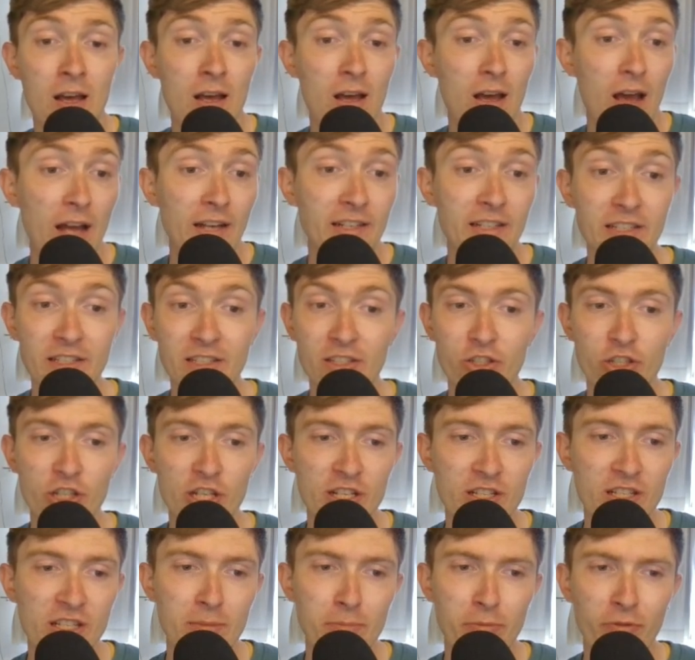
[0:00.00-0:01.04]

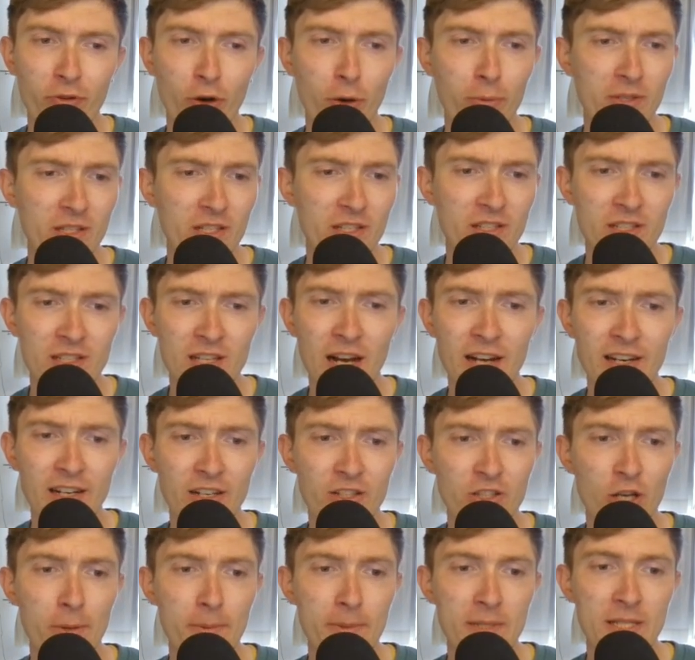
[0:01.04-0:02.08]
GC performance inside a
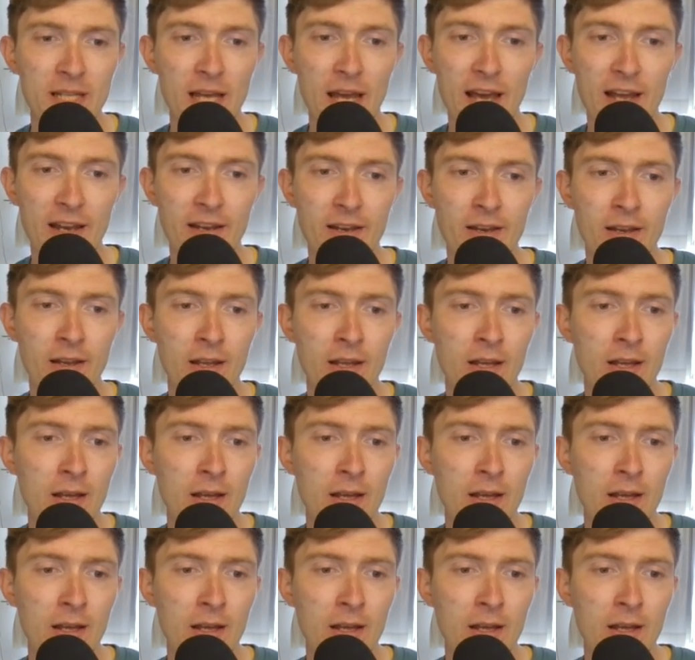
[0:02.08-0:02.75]
top 10.